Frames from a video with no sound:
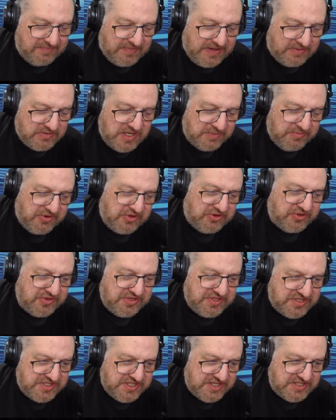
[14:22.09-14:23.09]
That was number
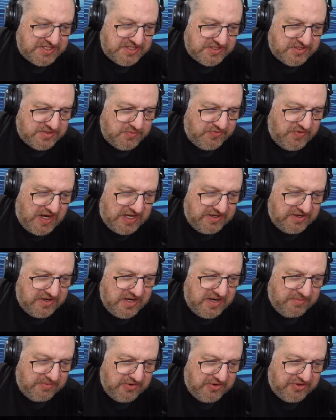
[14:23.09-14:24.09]
36. Let's move on to
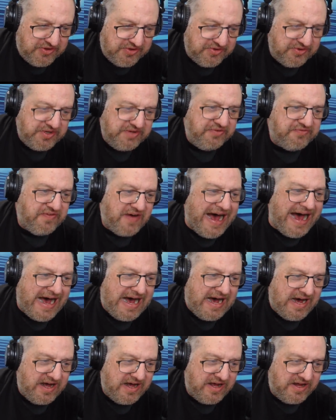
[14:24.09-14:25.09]
number
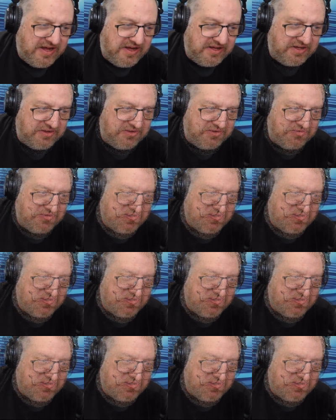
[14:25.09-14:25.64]
35.